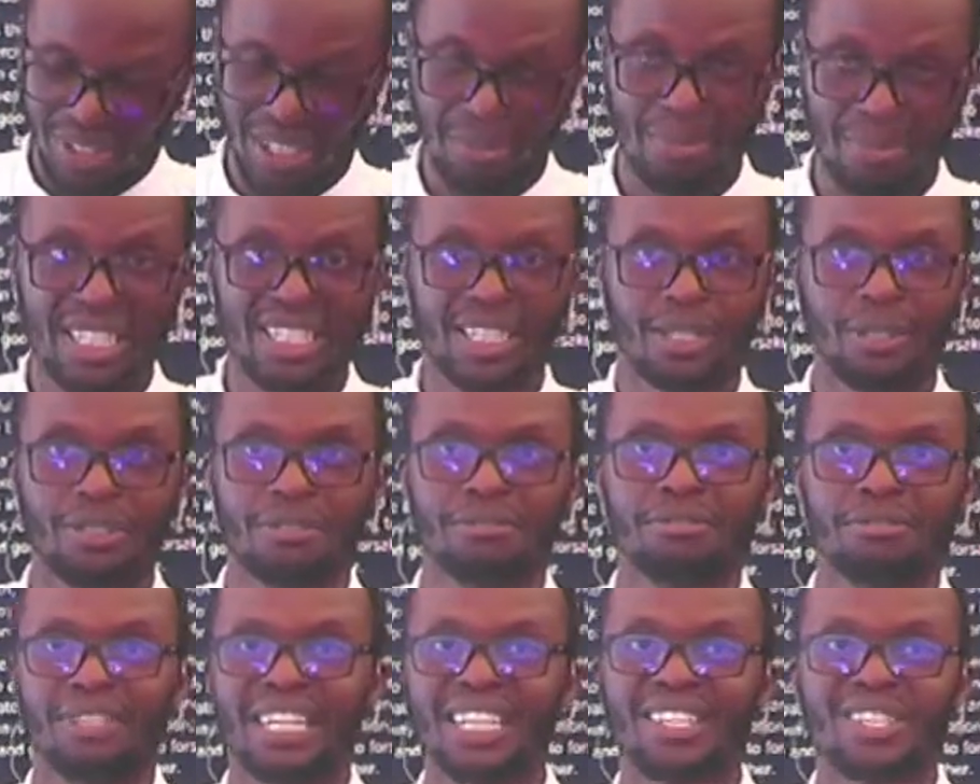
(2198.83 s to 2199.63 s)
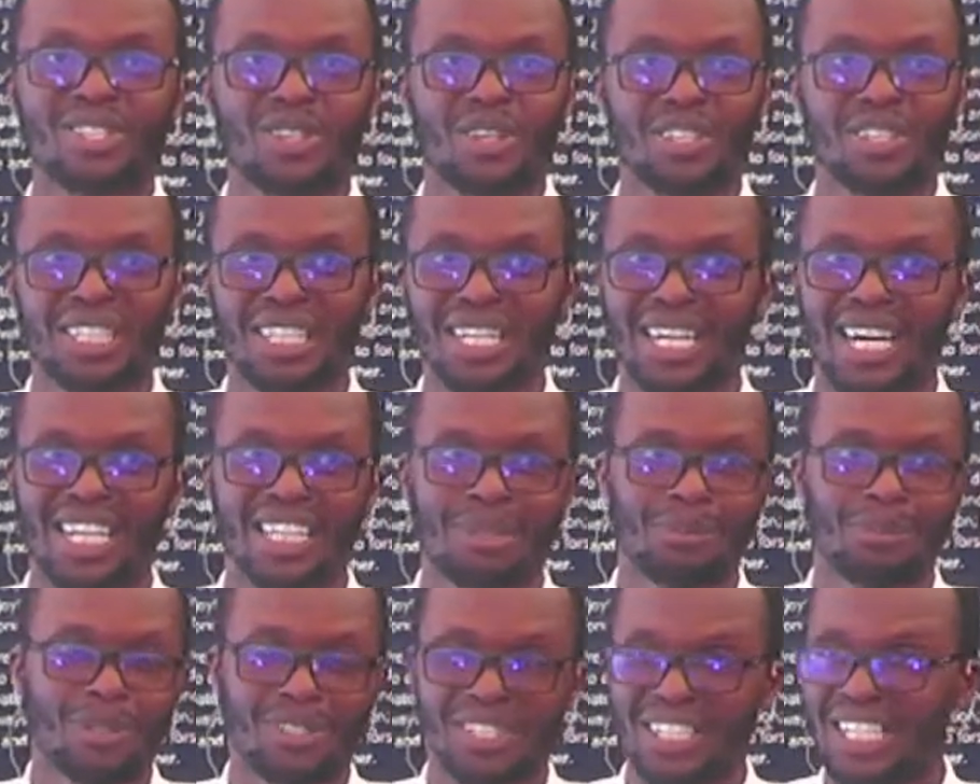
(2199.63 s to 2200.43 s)
matter of exotic
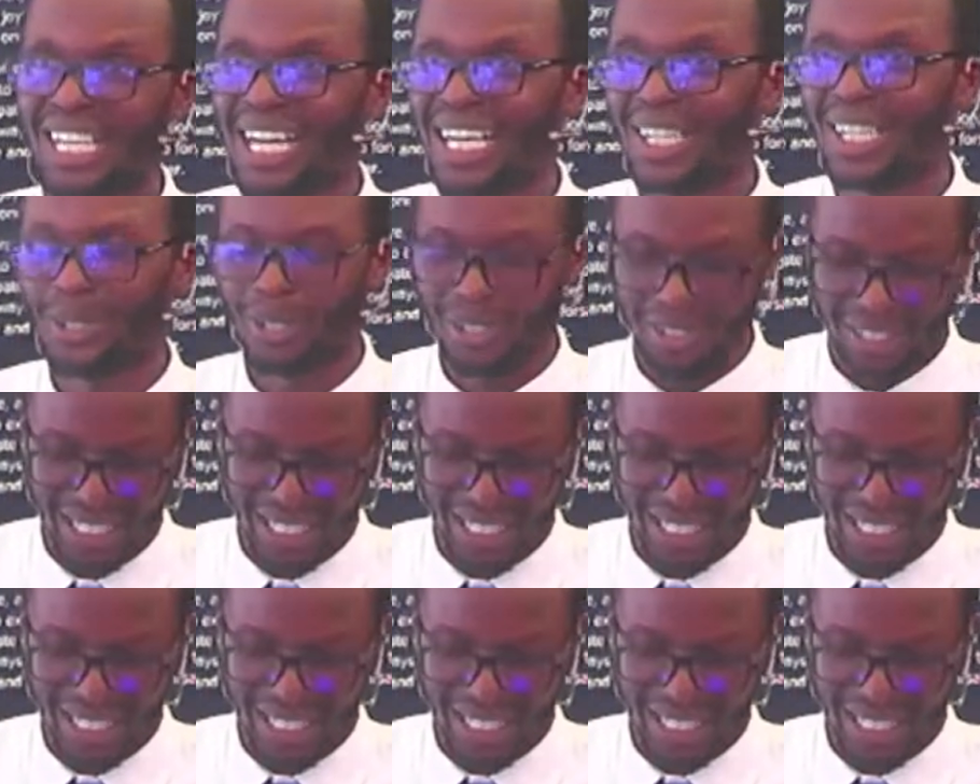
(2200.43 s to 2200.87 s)
animals, he had all the